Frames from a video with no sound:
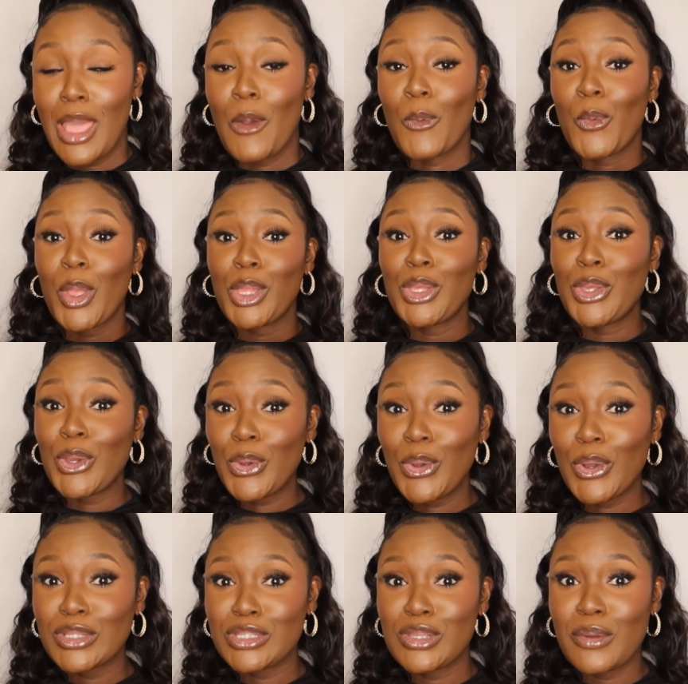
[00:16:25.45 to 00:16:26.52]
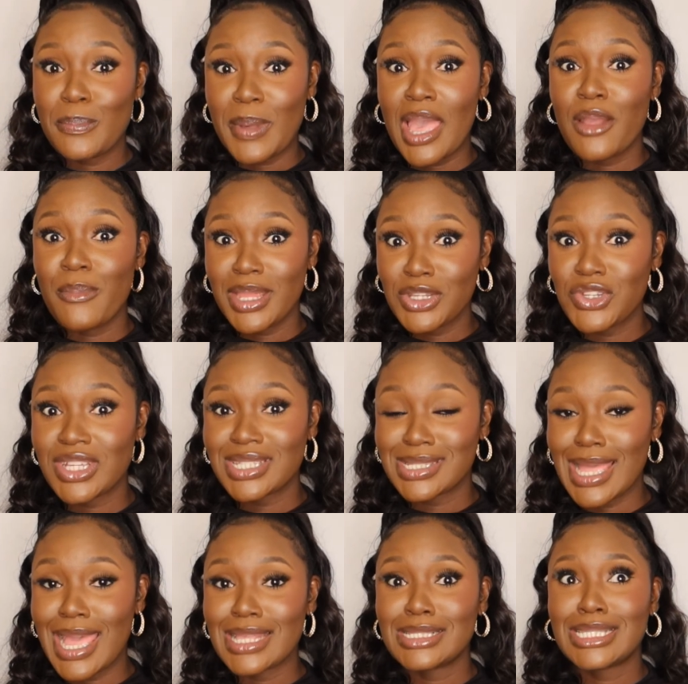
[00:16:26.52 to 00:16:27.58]
When you go to your biometrics,
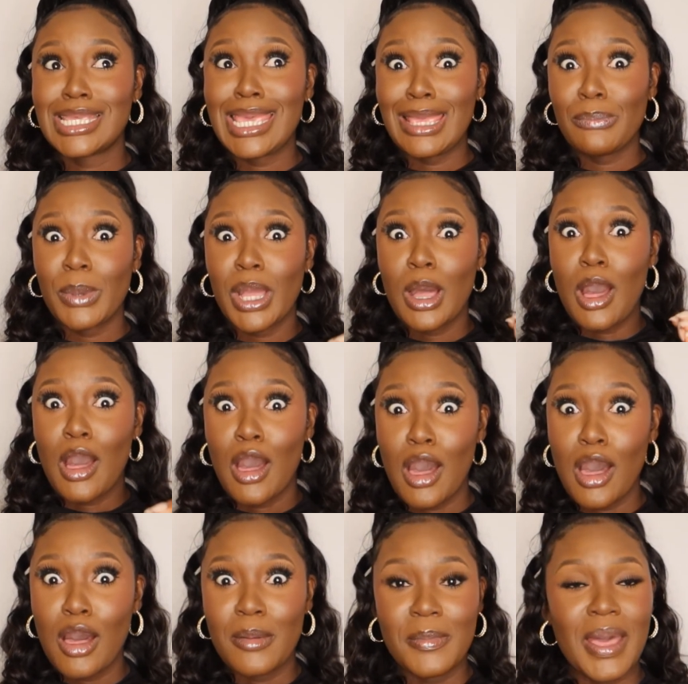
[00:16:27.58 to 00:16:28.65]
guys, keep calm.